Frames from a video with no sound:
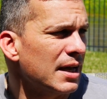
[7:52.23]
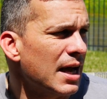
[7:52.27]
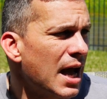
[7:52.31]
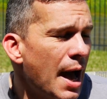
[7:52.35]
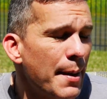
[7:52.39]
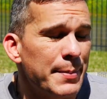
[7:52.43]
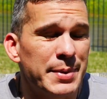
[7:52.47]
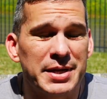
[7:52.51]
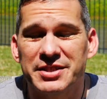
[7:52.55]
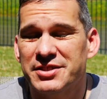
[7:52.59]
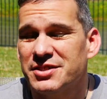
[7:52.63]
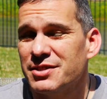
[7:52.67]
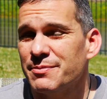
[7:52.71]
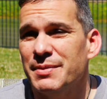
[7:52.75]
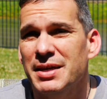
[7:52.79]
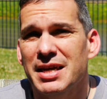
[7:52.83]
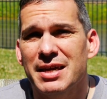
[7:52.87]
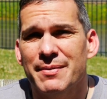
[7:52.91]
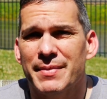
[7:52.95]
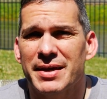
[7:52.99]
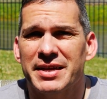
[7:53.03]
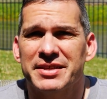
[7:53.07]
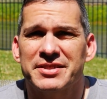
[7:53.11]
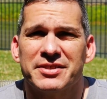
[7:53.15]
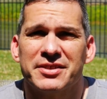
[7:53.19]
I mean, to me,
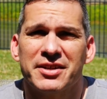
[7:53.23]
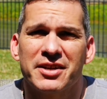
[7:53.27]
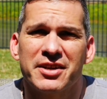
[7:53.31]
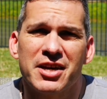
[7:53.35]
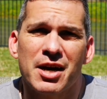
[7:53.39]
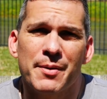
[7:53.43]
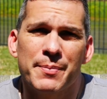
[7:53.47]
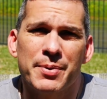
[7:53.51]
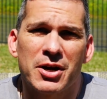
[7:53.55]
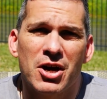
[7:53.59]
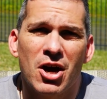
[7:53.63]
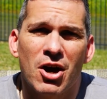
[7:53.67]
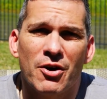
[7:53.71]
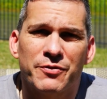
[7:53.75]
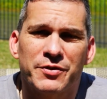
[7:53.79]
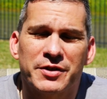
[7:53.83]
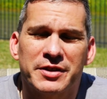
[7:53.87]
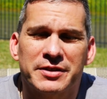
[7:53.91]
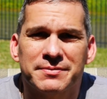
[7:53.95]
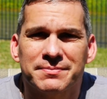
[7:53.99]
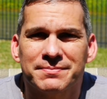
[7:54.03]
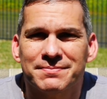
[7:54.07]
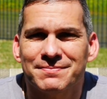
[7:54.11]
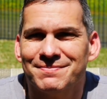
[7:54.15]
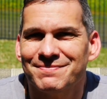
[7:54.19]
it makes a good cup of coffee.
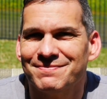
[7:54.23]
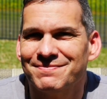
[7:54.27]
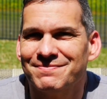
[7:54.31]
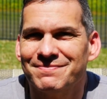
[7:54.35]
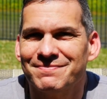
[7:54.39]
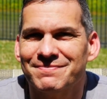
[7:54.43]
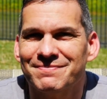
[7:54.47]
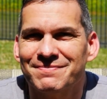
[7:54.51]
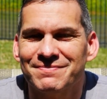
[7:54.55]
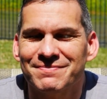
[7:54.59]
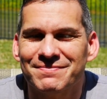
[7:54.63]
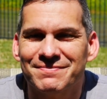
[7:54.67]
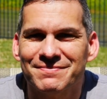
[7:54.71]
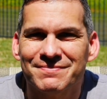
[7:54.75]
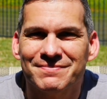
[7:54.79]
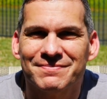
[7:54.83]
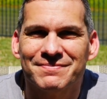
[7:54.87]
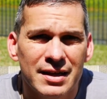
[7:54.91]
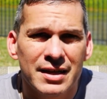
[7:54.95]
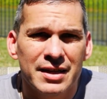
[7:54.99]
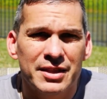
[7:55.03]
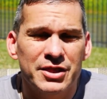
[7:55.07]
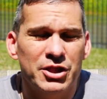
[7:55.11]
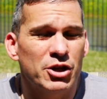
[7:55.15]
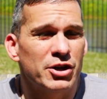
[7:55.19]

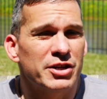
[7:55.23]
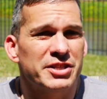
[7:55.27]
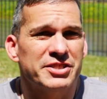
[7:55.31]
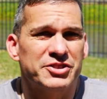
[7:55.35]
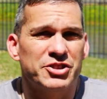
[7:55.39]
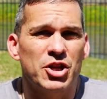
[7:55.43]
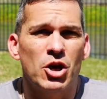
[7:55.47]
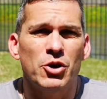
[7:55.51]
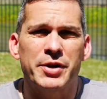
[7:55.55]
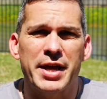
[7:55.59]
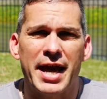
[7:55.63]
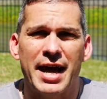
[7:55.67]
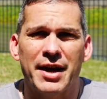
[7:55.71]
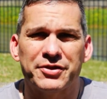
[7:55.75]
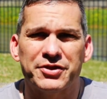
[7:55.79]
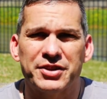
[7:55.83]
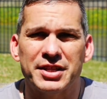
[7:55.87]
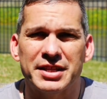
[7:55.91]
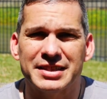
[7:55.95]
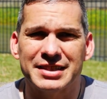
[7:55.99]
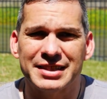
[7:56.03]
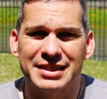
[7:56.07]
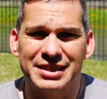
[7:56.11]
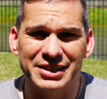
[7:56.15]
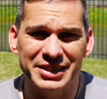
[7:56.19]
There is no doubt
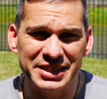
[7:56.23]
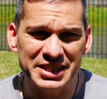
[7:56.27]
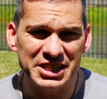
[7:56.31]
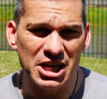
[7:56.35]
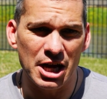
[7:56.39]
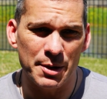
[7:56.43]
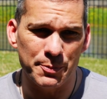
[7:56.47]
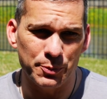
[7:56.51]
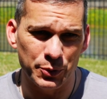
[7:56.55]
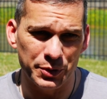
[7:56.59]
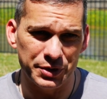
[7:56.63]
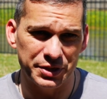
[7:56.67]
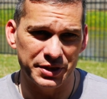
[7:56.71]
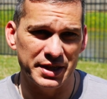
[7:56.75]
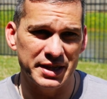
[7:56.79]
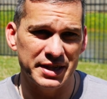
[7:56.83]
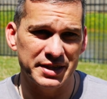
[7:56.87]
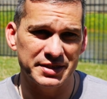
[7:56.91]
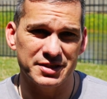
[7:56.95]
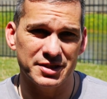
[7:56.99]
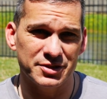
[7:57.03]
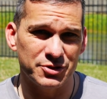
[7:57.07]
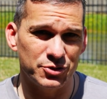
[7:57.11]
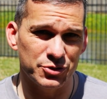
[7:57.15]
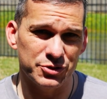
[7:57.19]
that cleanup with
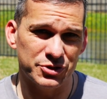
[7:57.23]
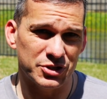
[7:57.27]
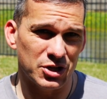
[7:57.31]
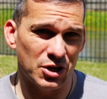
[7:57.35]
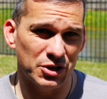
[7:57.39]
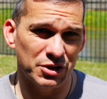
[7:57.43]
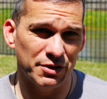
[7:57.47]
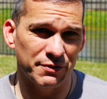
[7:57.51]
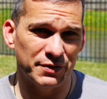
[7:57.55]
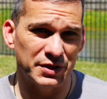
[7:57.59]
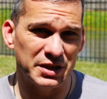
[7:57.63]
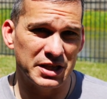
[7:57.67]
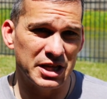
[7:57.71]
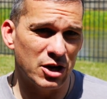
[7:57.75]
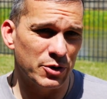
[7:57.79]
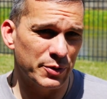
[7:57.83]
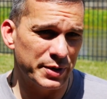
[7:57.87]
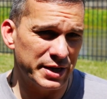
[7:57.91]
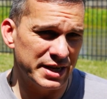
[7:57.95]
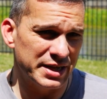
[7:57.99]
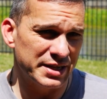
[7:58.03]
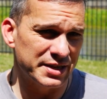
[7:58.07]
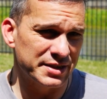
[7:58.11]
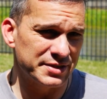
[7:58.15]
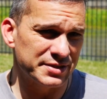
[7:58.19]
this, as you saw in the video,
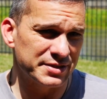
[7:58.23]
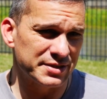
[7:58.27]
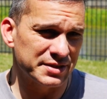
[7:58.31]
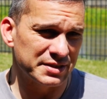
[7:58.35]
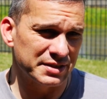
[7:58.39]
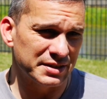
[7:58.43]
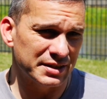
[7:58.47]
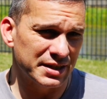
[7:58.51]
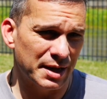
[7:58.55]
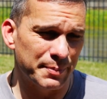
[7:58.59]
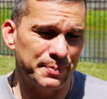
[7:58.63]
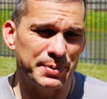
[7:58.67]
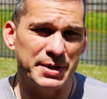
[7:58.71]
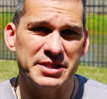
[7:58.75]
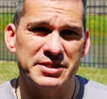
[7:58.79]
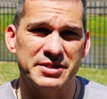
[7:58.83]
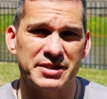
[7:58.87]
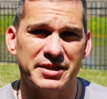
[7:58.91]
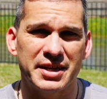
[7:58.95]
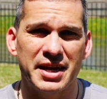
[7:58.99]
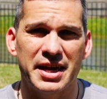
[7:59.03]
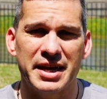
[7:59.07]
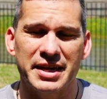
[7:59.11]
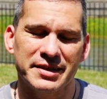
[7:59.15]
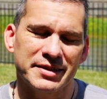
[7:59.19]
is a piece
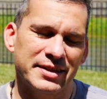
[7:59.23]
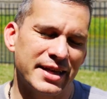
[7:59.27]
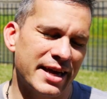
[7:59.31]
of cake.